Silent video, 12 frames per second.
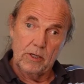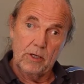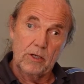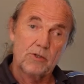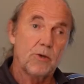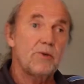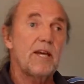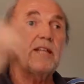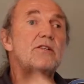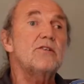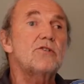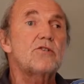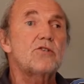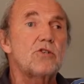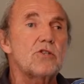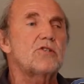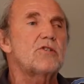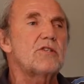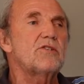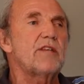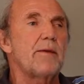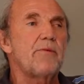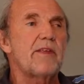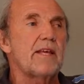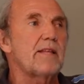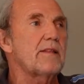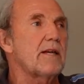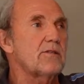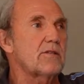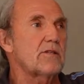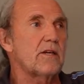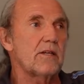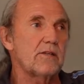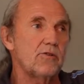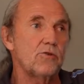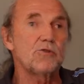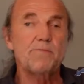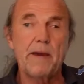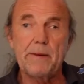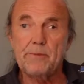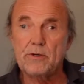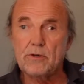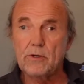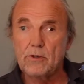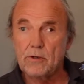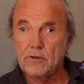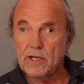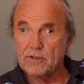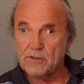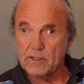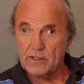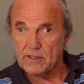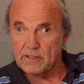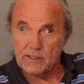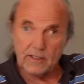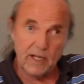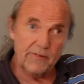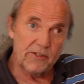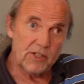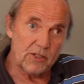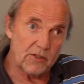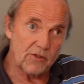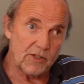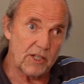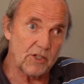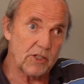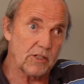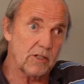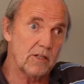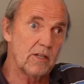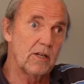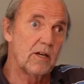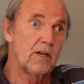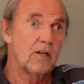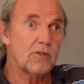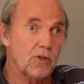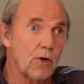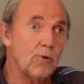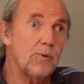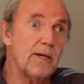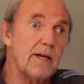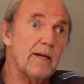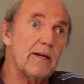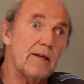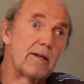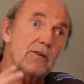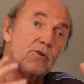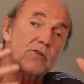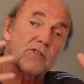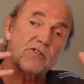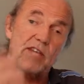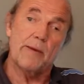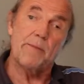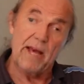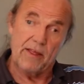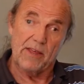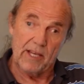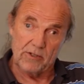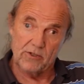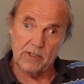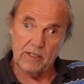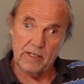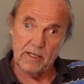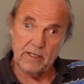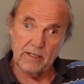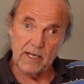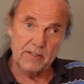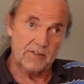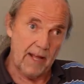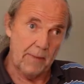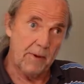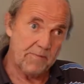So that is just the same thing as a newspaper or as a television station. So we use the same ethics as them.